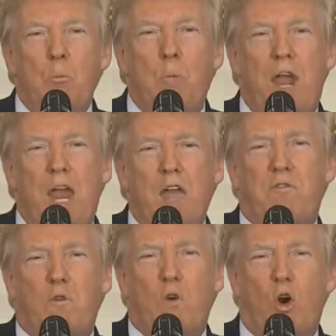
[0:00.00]
paid
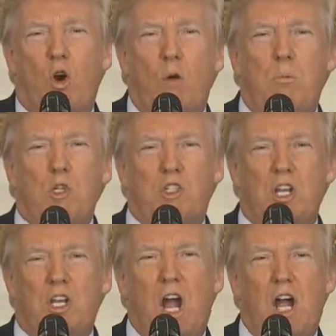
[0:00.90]
for almost
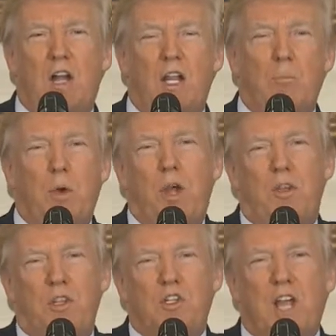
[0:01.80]
entirely by
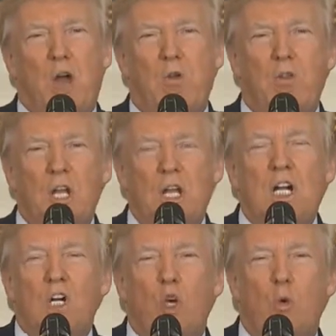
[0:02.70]
the South
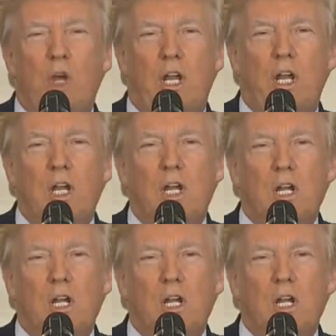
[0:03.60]
Korean